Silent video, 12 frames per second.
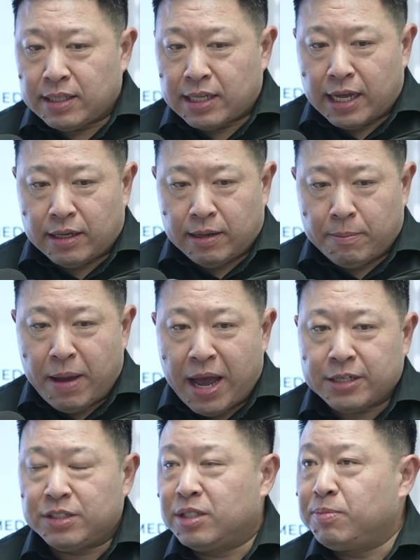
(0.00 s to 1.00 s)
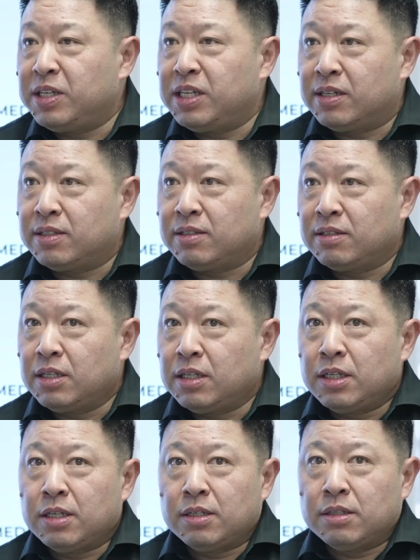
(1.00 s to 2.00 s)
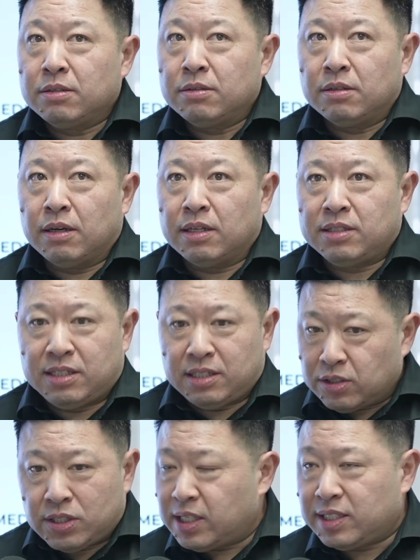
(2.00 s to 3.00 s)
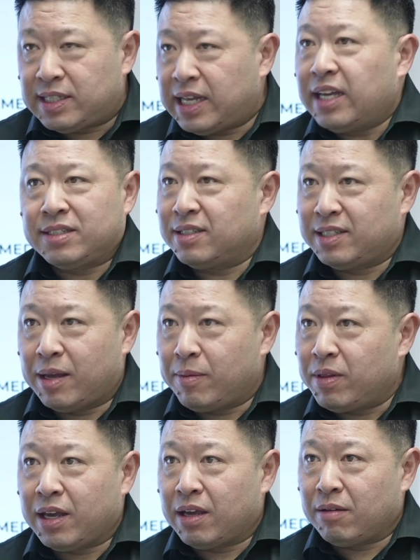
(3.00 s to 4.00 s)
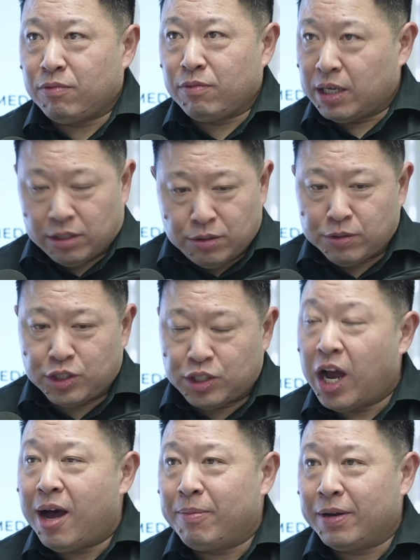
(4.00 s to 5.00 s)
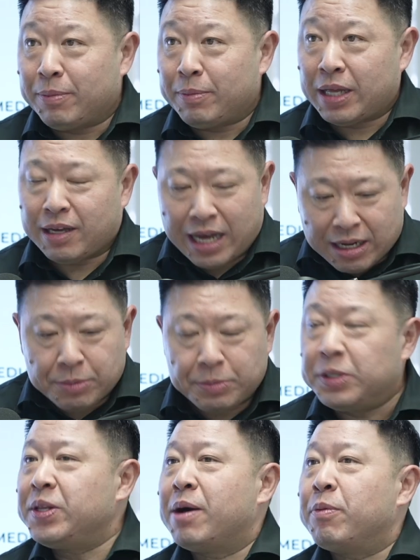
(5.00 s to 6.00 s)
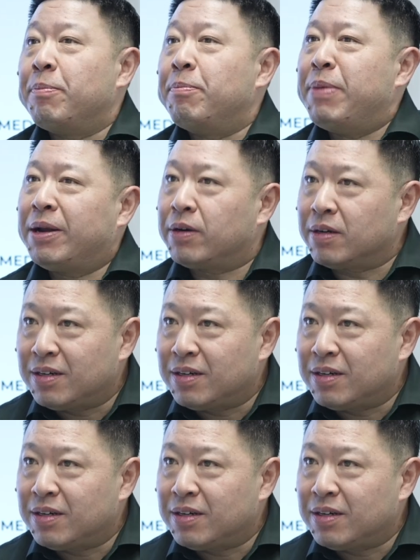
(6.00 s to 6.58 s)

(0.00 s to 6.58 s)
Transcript: that impassions me is it's still to this day, it's the same thing. We can do a job and I'm like, how can we do that one better?